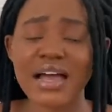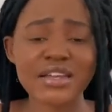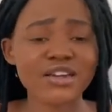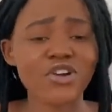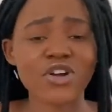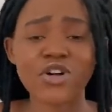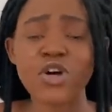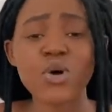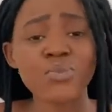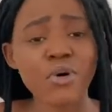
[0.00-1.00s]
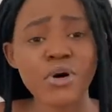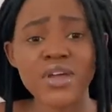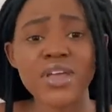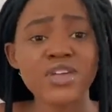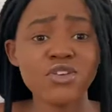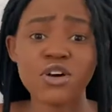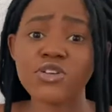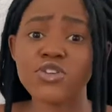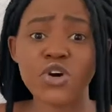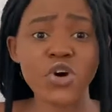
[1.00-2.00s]
girl, boy, you're
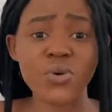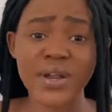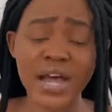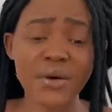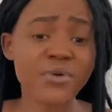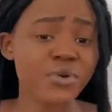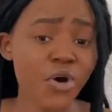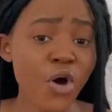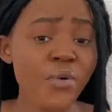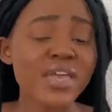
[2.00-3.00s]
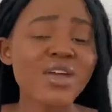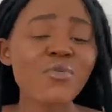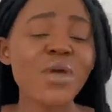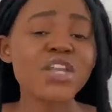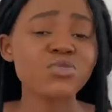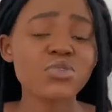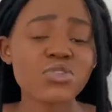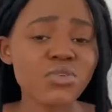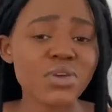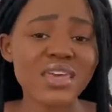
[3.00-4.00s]
on your own now. No, he went
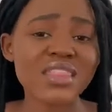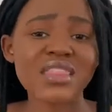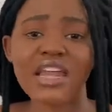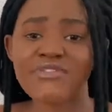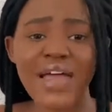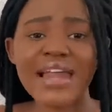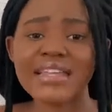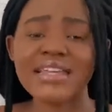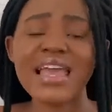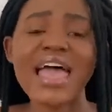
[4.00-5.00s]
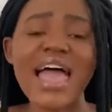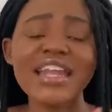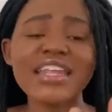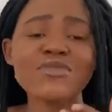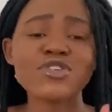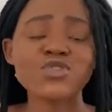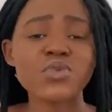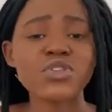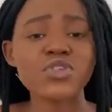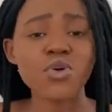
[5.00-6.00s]
with you in that valley and he was
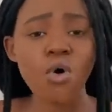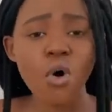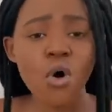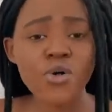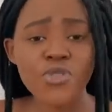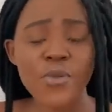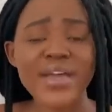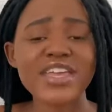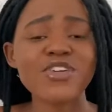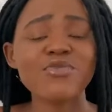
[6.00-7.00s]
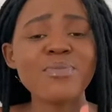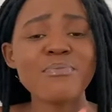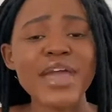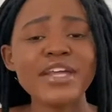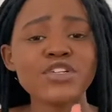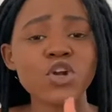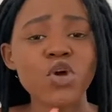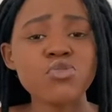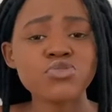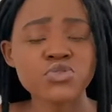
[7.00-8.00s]
with you all the way. He remained
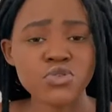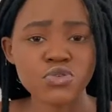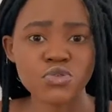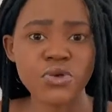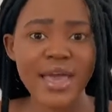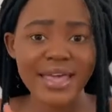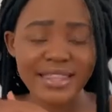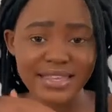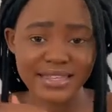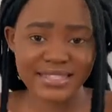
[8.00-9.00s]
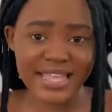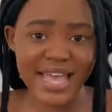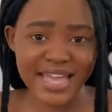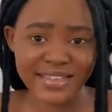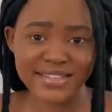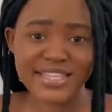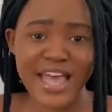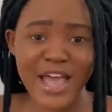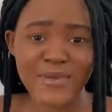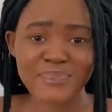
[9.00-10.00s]
close to you the entire
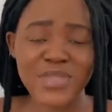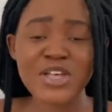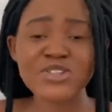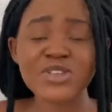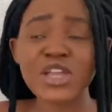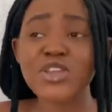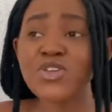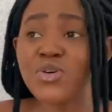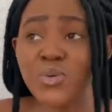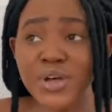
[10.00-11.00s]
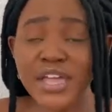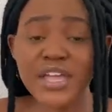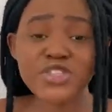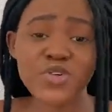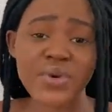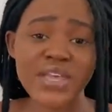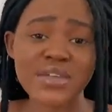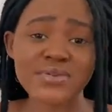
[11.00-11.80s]
time so that you will get to where he was